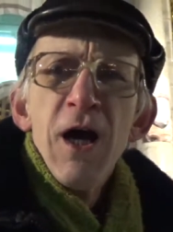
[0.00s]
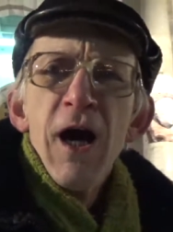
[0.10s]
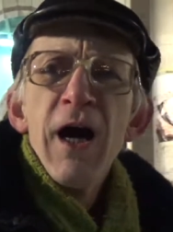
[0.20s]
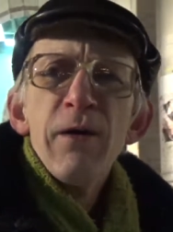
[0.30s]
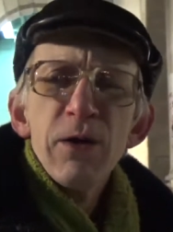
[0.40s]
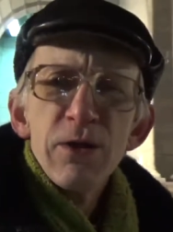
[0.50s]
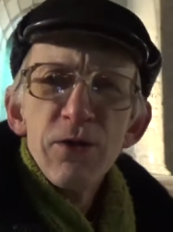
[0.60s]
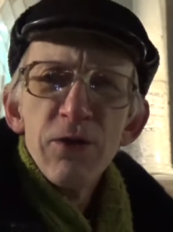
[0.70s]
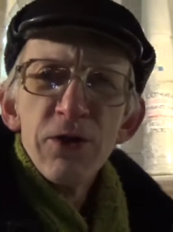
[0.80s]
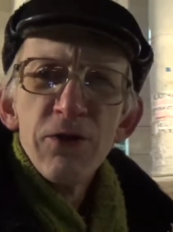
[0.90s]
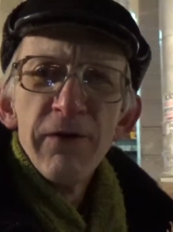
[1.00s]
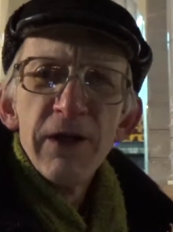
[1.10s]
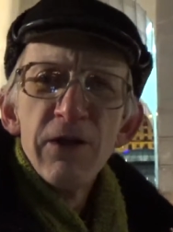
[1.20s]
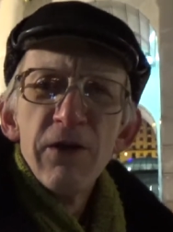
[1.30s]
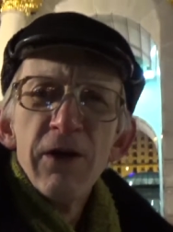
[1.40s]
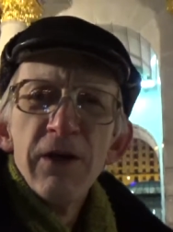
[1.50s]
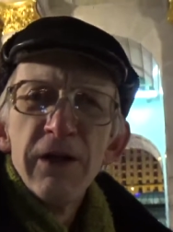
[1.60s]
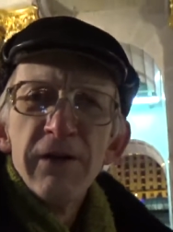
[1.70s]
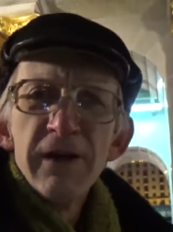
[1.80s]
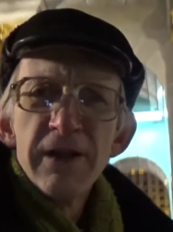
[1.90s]
I will do a new video
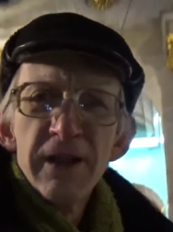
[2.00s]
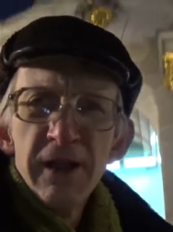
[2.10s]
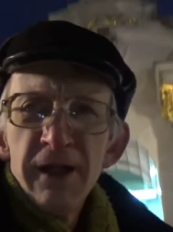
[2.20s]
in this